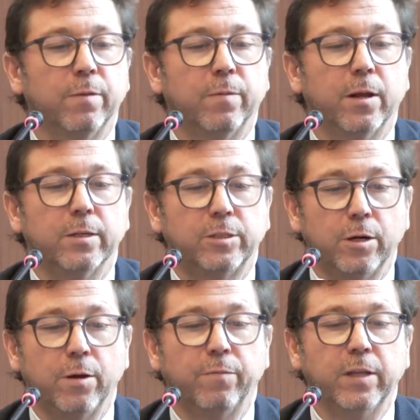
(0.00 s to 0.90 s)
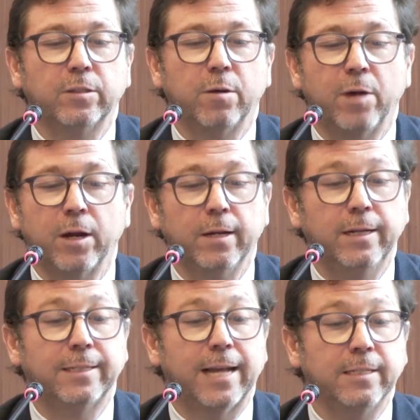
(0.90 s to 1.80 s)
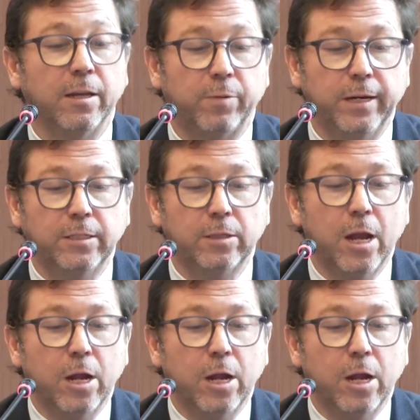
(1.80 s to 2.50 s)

of certain of these commodities has increased